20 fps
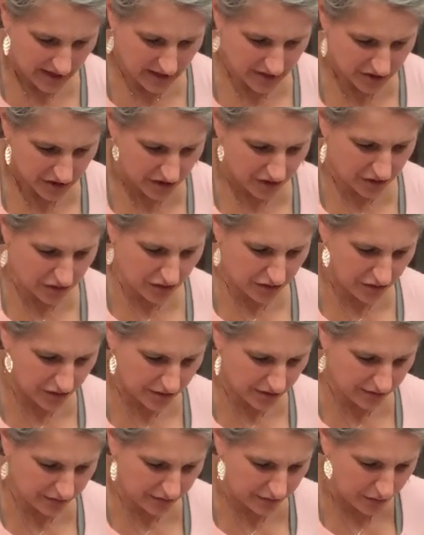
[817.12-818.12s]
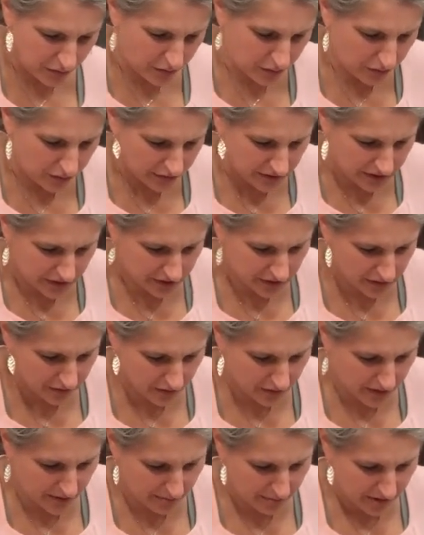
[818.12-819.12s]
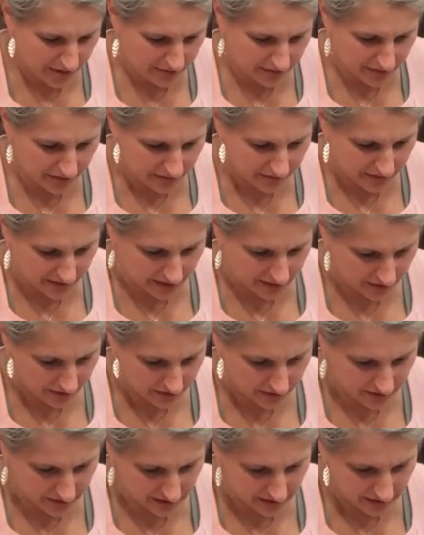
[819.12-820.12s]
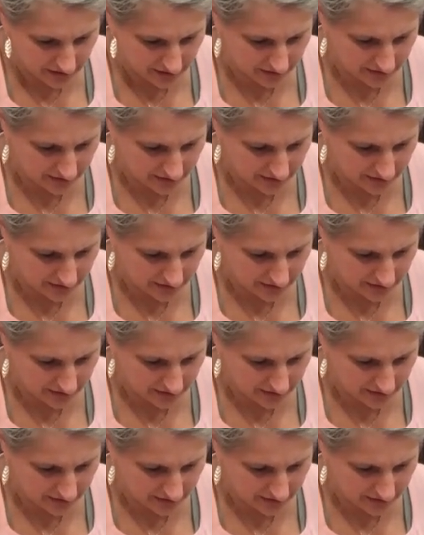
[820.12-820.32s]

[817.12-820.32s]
turn, fold, scrape off your fingers.